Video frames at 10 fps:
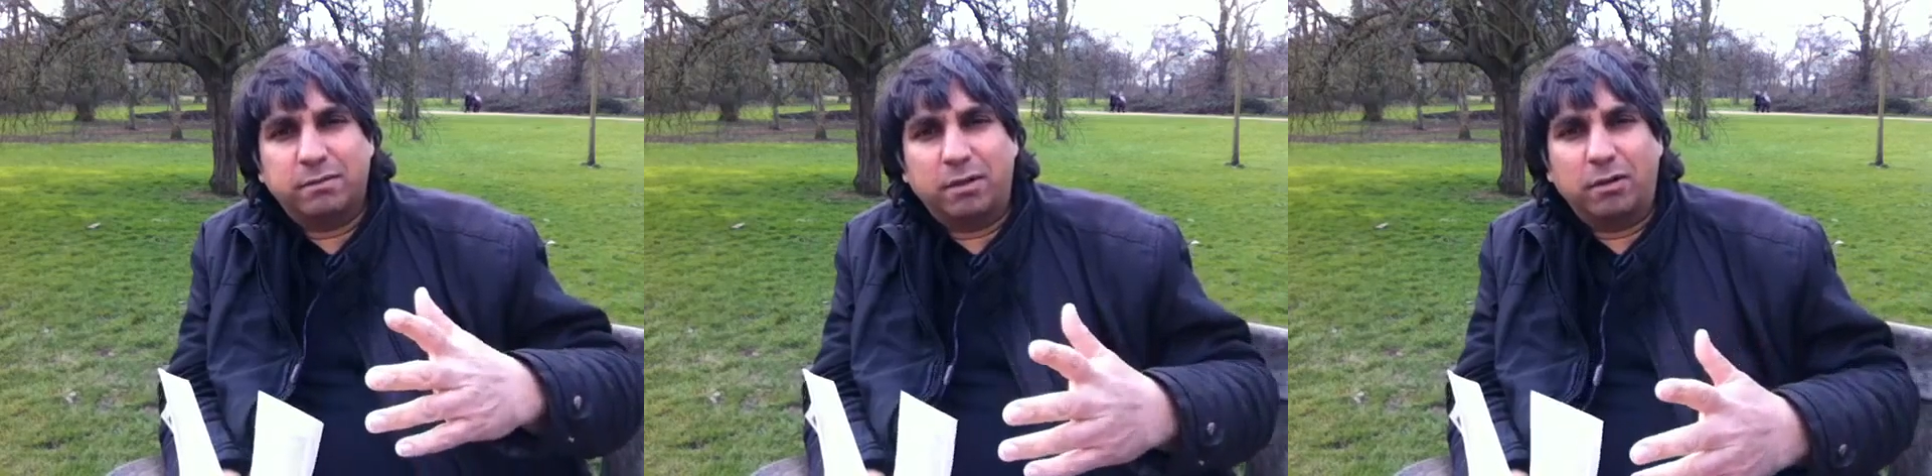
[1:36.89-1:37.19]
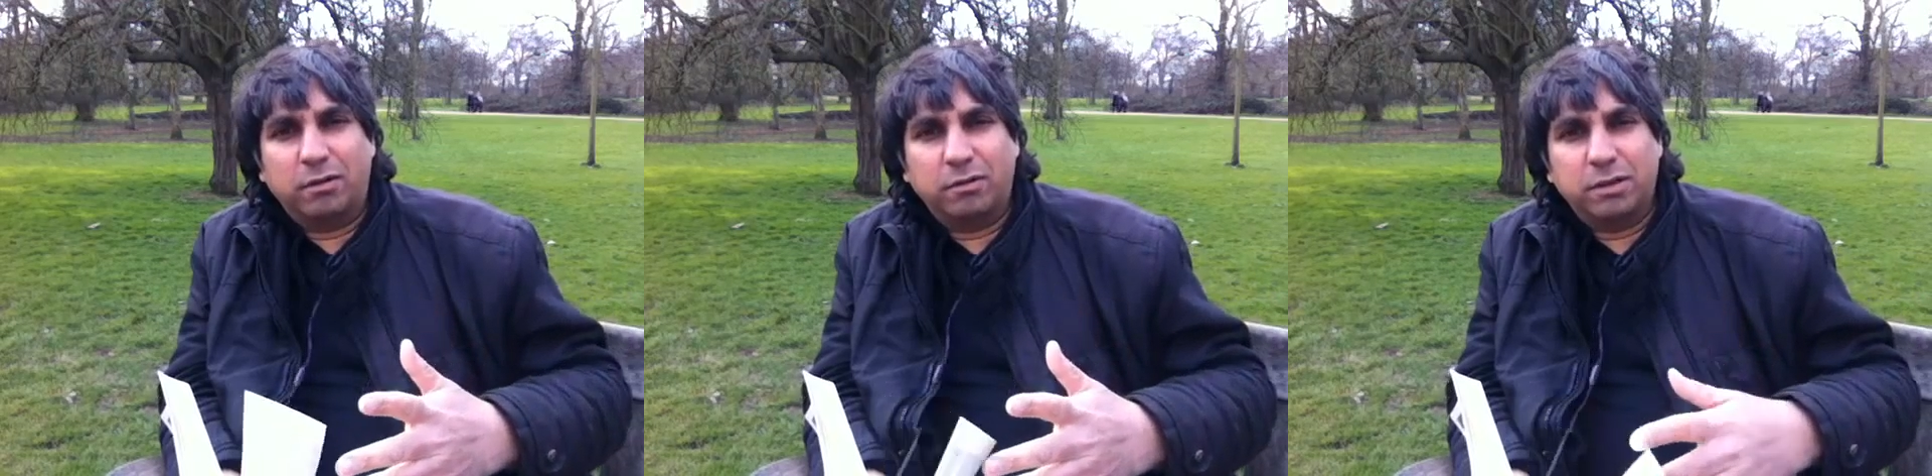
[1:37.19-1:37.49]
you
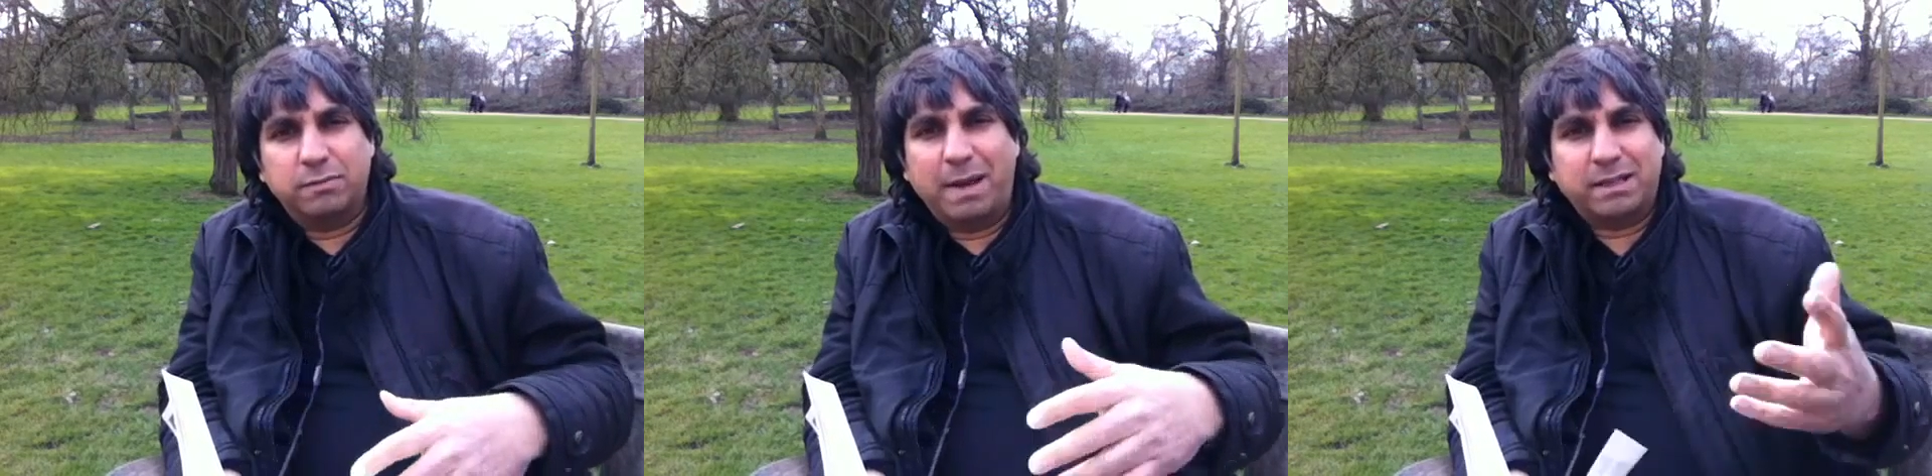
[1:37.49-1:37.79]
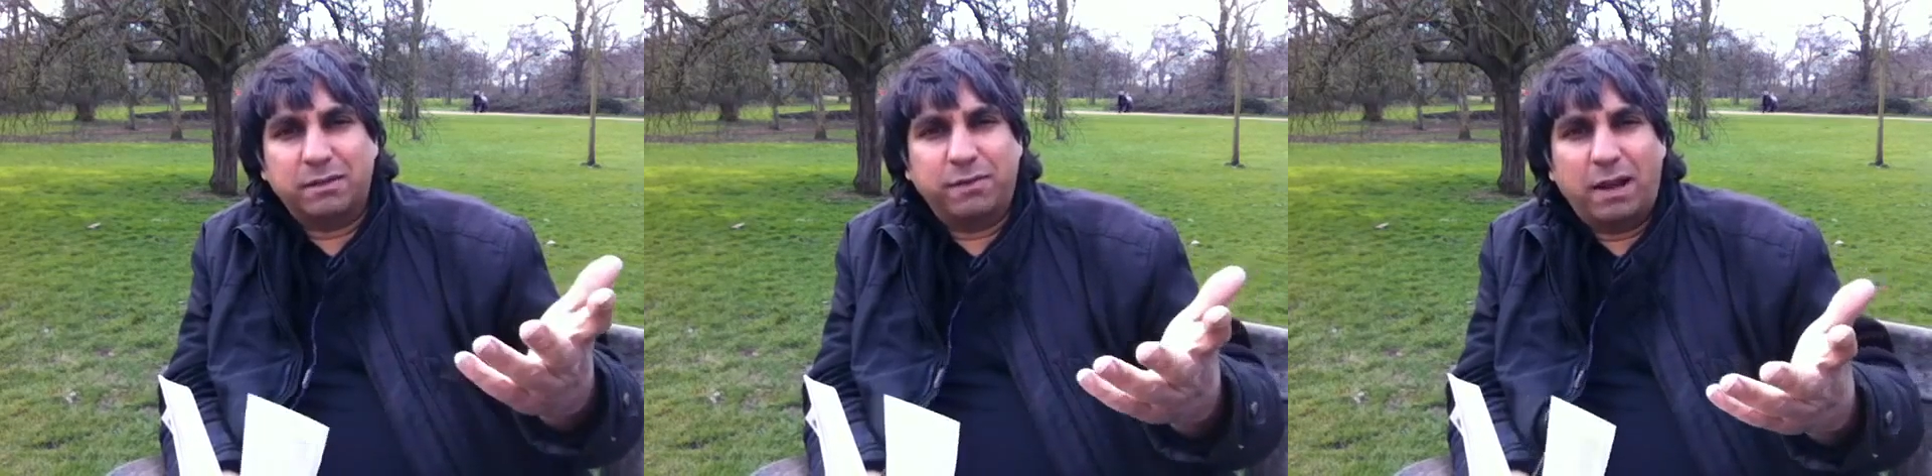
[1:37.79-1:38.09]
know,
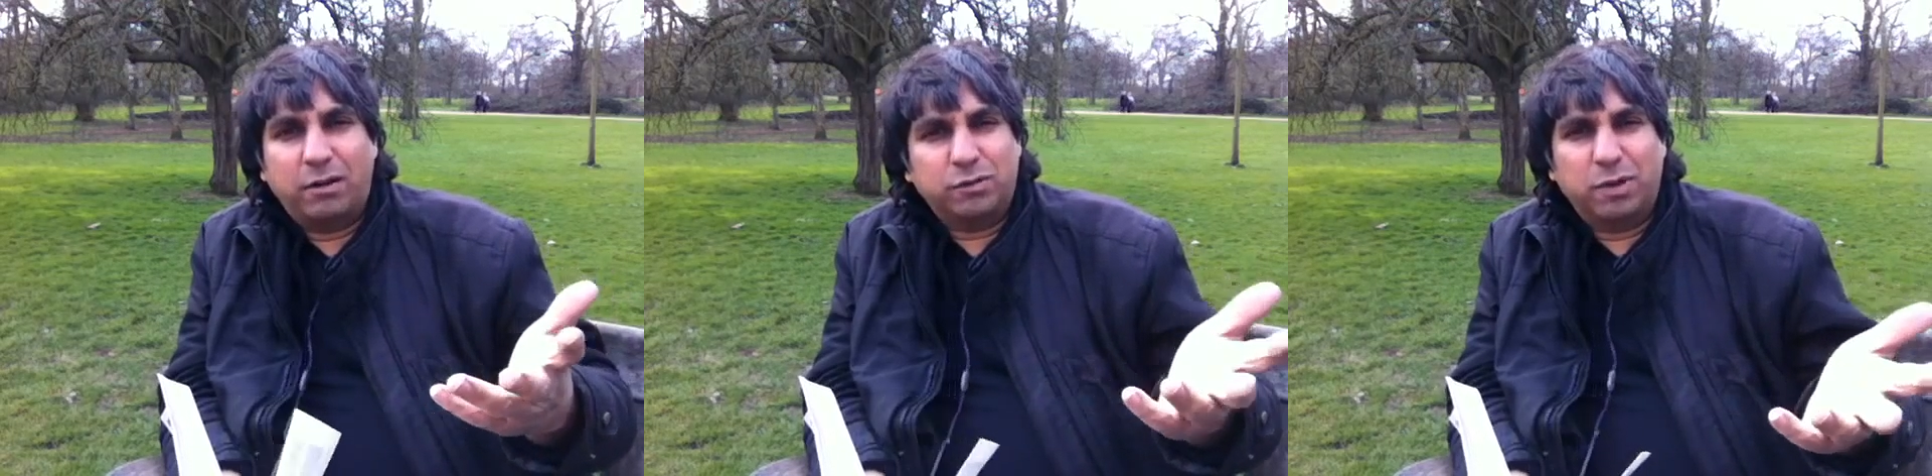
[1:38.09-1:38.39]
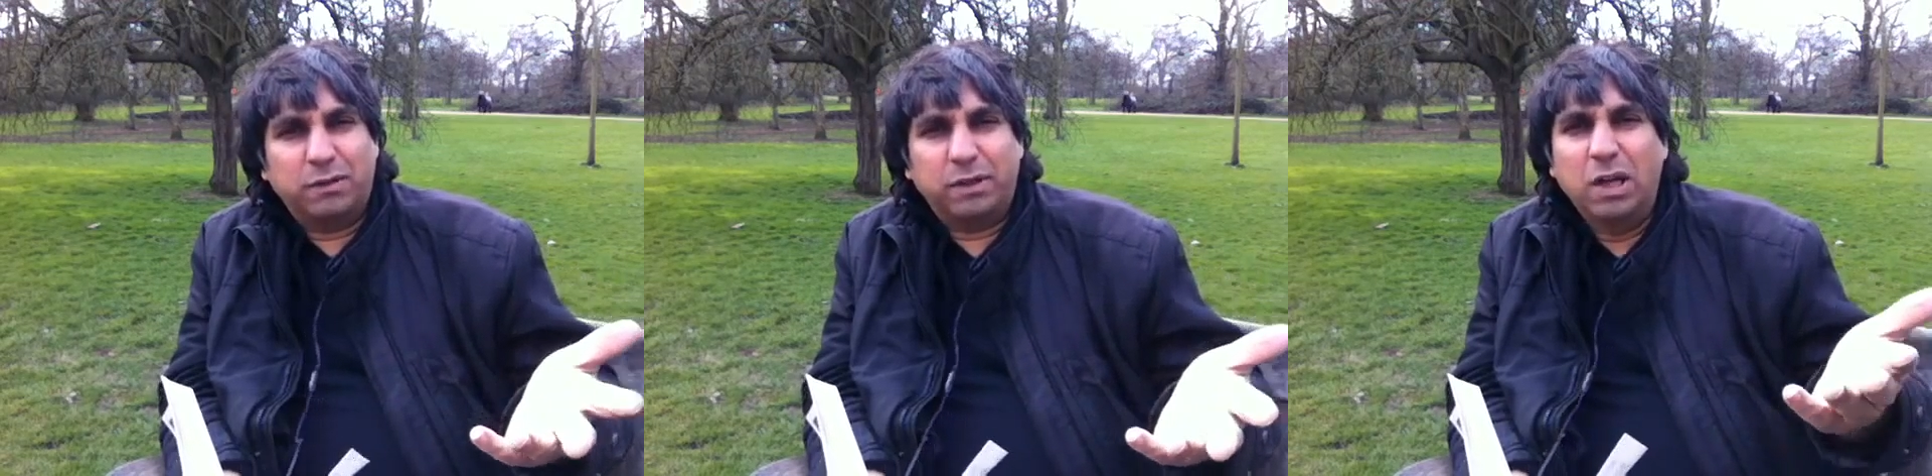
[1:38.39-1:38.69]
smacks the flowers,
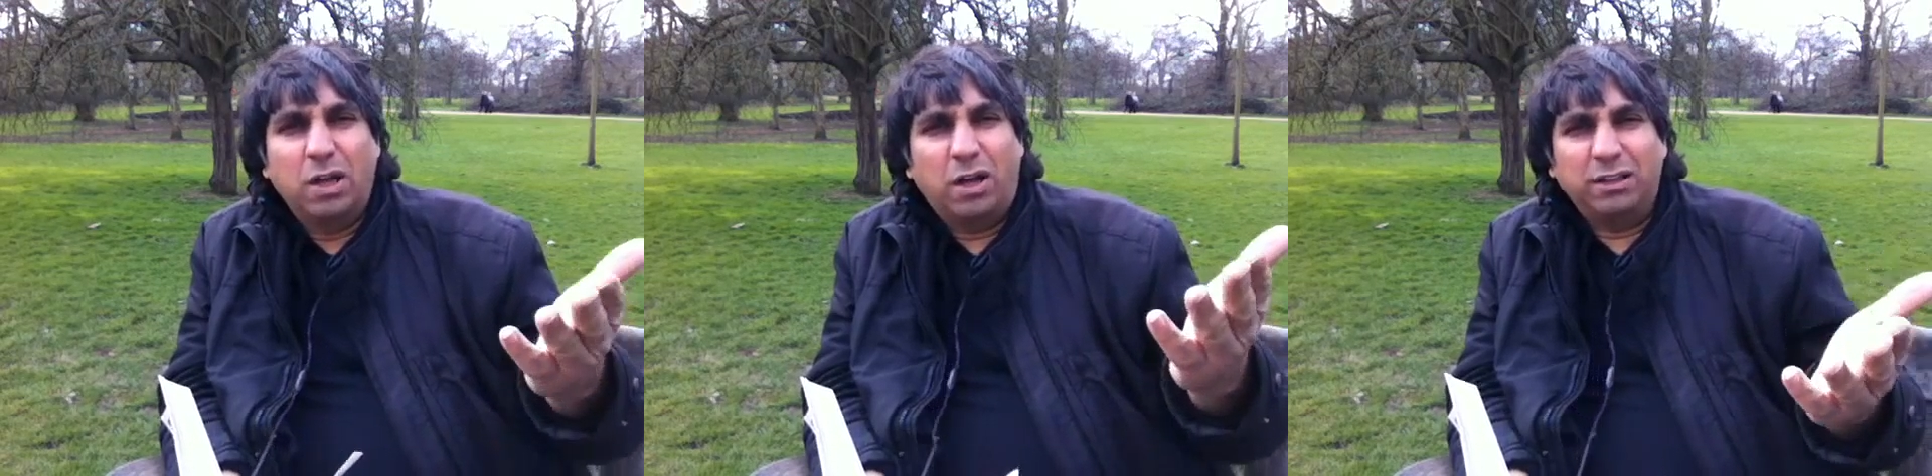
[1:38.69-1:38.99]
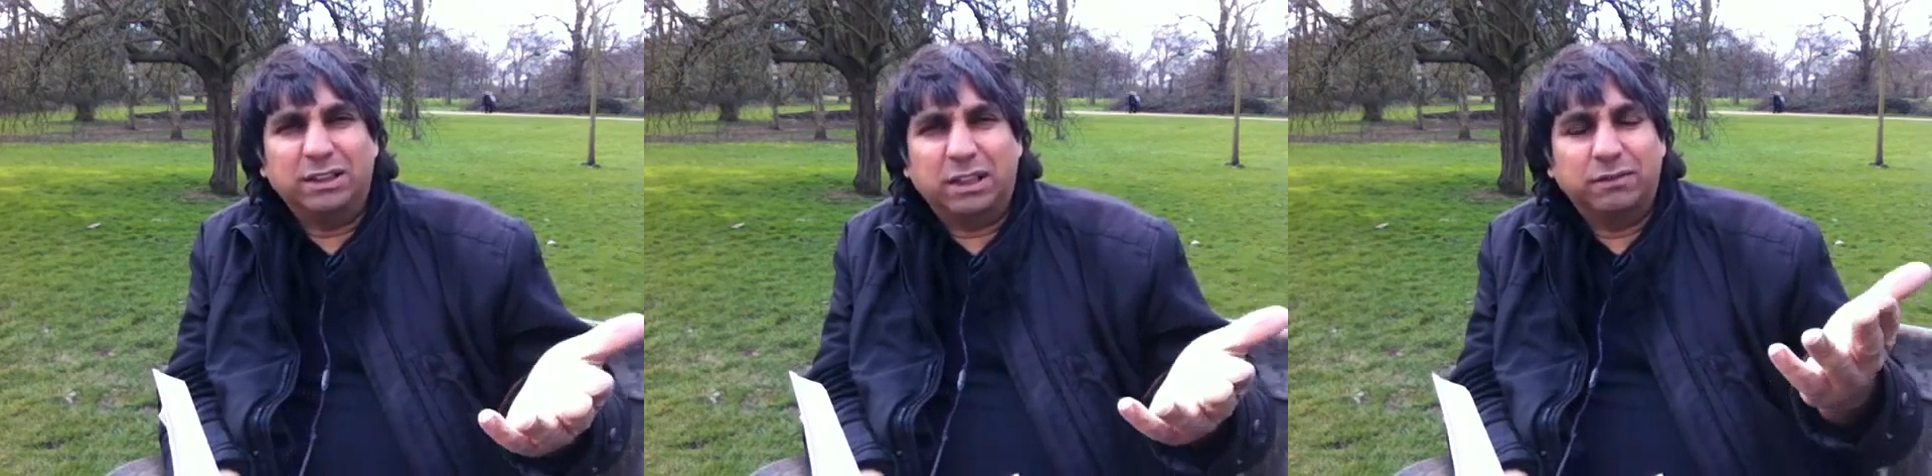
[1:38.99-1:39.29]
whatever,
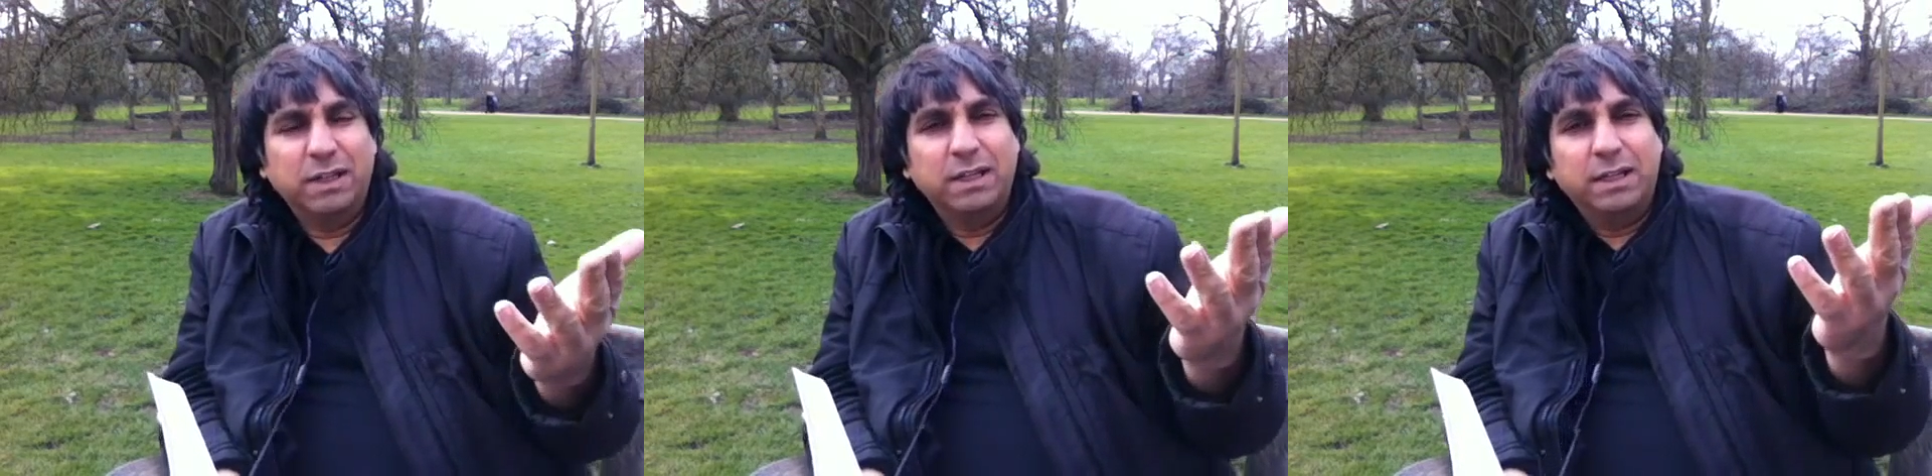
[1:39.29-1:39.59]
all this stuff.